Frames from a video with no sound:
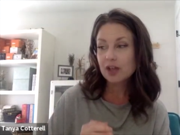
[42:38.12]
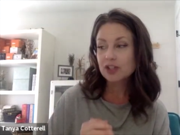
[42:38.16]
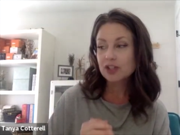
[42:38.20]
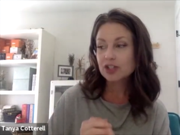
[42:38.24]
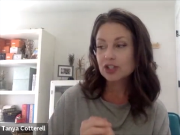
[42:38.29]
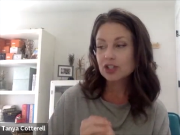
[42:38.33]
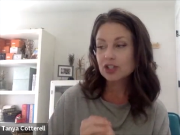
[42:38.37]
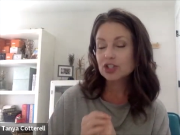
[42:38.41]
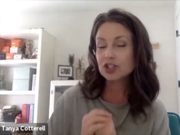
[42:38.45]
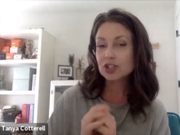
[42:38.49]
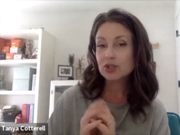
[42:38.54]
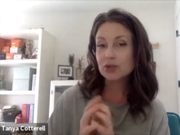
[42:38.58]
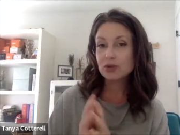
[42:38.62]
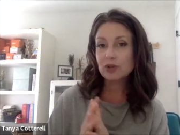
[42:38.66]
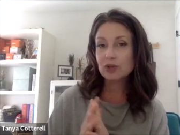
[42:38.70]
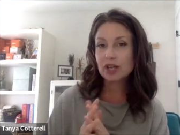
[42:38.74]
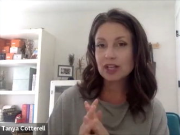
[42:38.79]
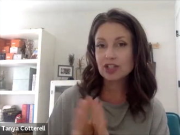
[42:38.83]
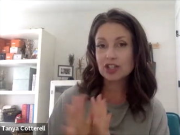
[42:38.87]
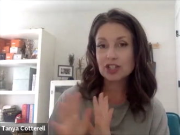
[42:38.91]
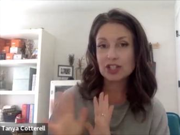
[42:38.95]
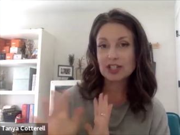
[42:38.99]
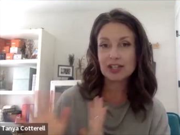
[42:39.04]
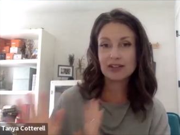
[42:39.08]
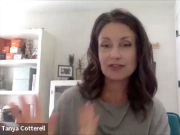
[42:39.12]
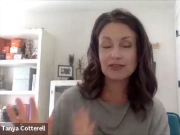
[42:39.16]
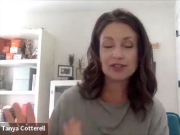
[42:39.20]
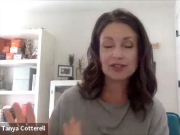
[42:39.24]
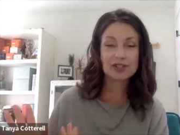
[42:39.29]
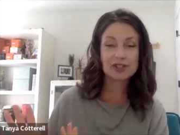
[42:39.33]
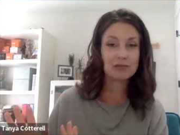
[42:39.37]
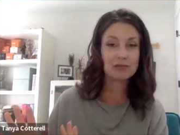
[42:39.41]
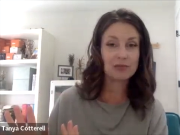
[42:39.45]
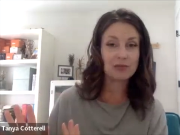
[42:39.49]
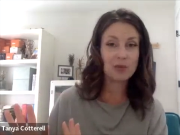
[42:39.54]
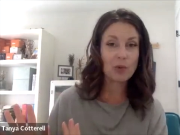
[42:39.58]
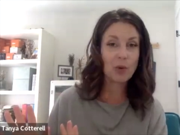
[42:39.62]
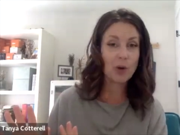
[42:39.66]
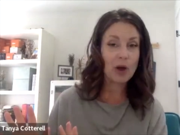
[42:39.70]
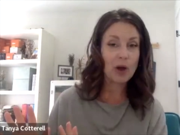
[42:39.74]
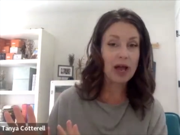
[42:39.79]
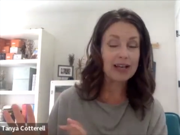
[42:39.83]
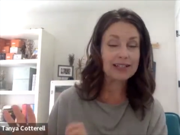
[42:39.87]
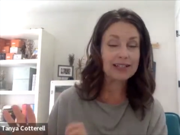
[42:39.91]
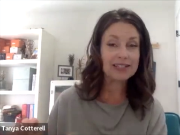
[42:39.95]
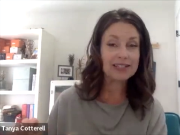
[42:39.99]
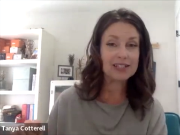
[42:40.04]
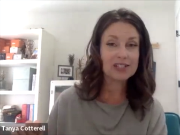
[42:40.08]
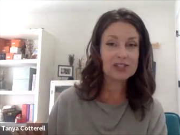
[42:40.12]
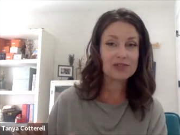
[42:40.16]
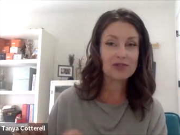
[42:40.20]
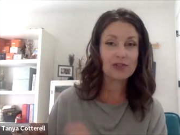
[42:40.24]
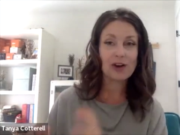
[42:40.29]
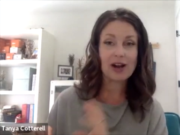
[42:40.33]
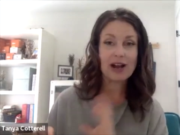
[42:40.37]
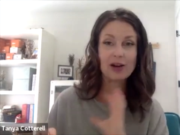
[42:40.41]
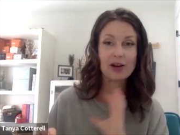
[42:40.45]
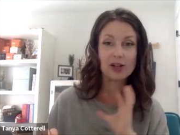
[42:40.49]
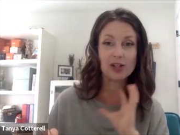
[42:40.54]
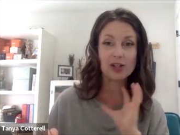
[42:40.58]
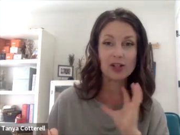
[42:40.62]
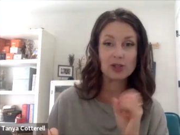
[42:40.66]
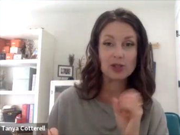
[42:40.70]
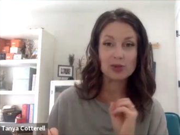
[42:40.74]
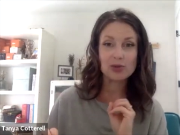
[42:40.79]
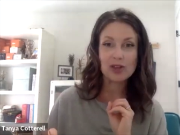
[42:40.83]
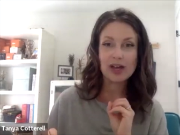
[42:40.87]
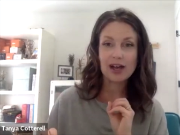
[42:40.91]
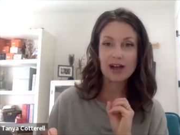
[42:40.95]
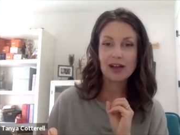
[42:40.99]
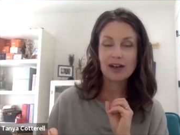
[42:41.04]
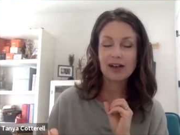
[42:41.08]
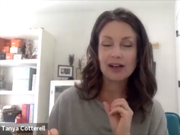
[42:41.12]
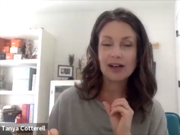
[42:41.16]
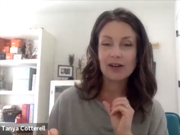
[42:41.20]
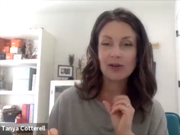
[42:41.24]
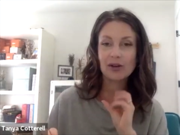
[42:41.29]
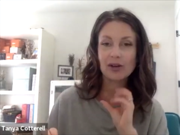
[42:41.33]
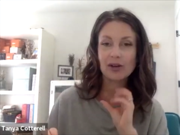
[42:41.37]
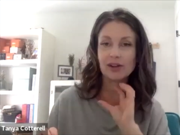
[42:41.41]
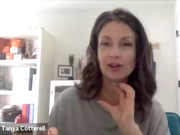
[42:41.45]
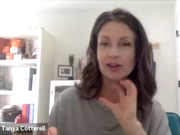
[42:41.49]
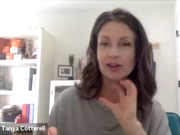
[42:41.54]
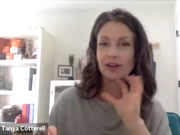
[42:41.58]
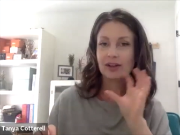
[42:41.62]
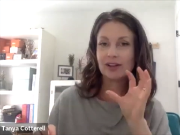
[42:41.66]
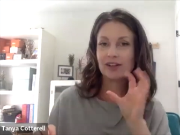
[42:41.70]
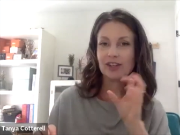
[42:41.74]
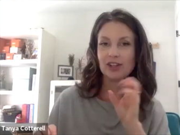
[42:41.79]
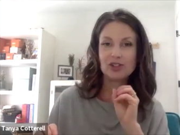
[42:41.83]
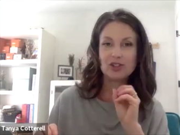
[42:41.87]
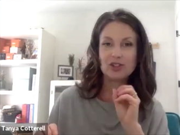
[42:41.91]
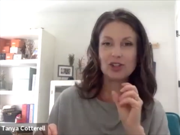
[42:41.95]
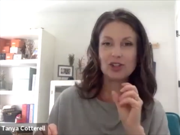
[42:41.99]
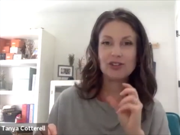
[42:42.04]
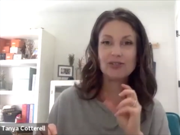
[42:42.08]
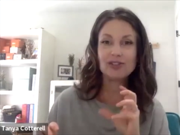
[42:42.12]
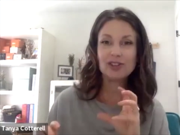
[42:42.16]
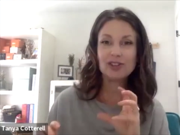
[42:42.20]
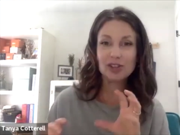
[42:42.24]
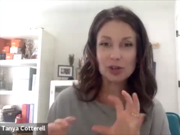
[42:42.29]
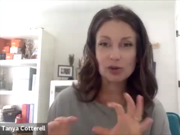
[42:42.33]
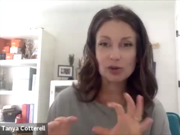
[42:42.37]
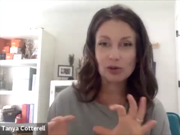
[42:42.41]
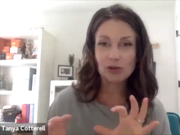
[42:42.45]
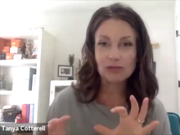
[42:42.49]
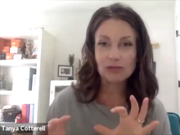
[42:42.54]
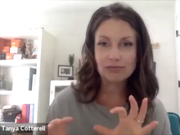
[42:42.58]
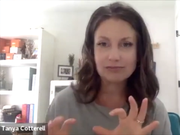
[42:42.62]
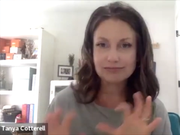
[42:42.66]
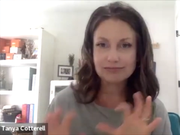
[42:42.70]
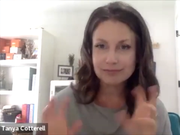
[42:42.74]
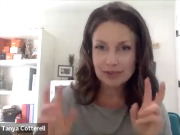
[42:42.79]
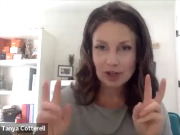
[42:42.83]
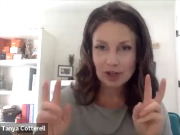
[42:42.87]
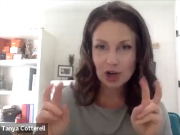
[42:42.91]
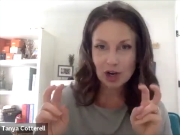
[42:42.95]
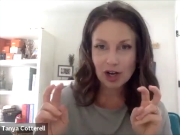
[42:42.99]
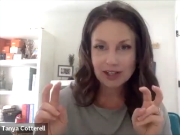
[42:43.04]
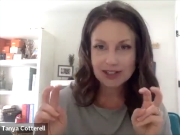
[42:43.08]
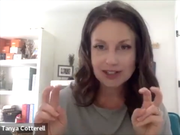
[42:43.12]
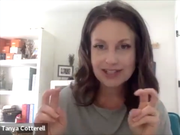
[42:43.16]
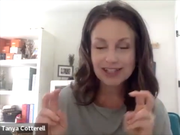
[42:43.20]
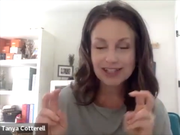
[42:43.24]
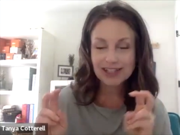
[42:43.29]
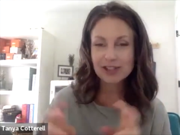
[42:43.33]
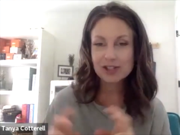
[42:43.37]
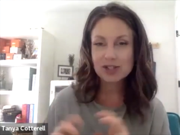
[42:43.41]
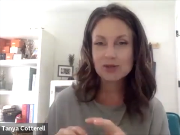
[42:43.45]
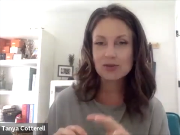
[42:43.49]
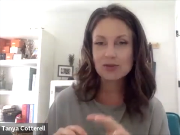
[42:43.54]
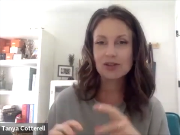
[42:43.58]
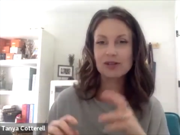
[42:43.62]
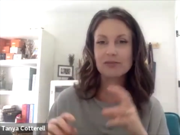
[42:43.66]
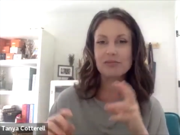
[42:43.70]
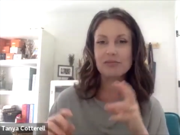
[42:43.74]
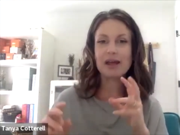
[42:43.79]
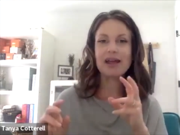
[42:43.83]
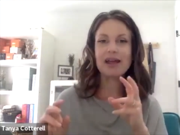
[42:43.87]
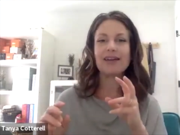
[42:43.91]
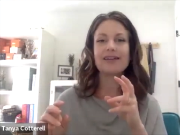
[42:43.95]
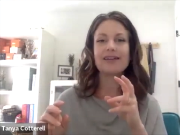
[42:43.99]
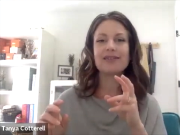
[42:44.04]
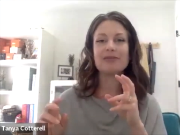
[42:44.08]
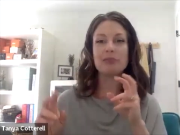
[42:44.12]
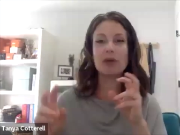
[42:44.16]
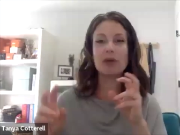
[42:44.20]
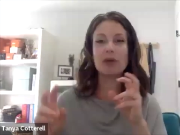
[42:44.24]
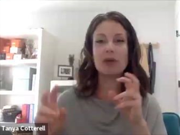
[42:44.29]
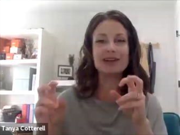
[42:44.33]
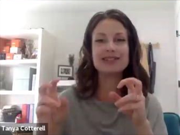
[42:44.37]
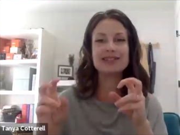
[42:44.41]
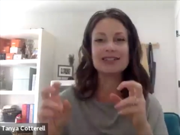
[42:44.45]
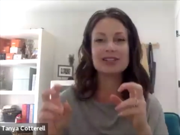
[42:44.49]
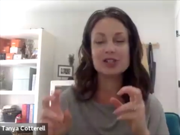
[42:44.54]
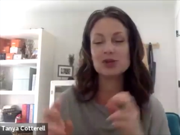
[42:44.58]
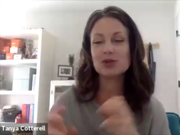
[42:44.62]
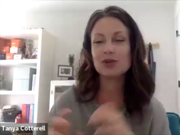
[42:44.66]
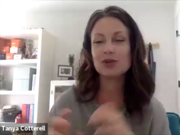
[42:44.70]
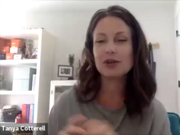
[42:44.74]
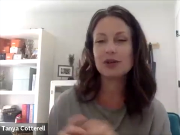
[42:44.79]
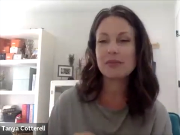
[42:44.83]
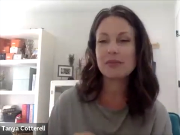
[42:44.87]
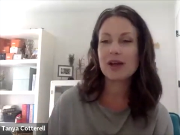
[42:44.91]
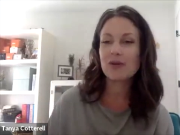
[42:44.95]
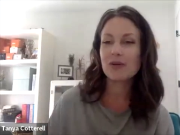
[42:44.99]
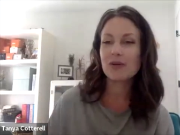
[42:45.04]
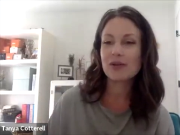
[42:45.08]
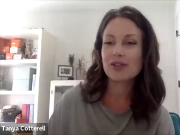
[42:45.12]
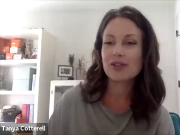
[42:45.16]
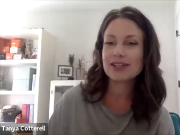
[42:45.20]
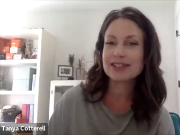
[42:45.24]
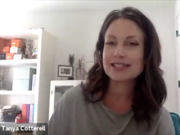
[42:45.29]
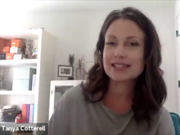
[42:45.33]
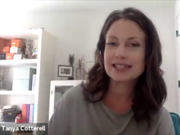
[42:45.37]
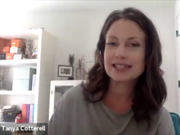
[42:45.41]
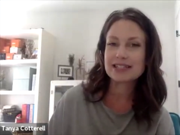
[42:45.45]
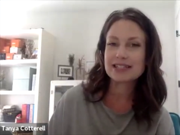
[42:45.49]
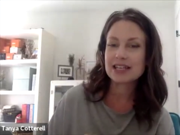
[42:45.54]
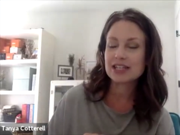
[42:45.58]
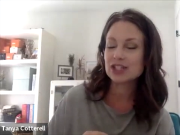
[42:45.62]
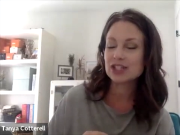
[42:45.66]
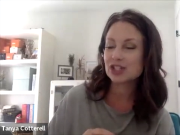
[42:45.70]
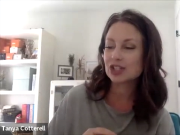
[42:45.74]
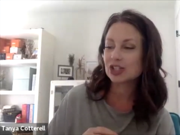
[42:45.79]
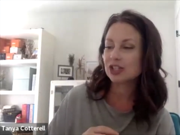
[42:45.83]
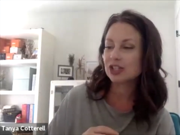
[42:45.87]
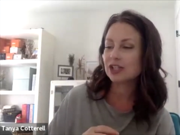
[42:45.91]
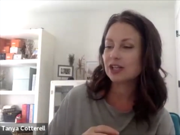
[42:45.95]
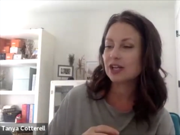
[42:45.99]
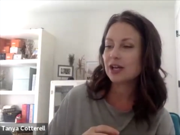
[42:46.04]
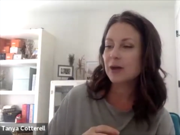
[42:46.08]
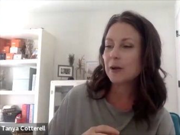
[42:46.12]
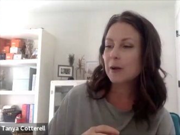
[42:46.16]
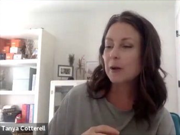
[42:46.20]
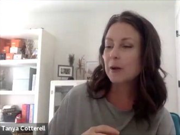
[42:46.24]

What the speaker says: And she gives some ideas for how to do that, how to even little cocktails you can make, mocktails you can make with it to taste good.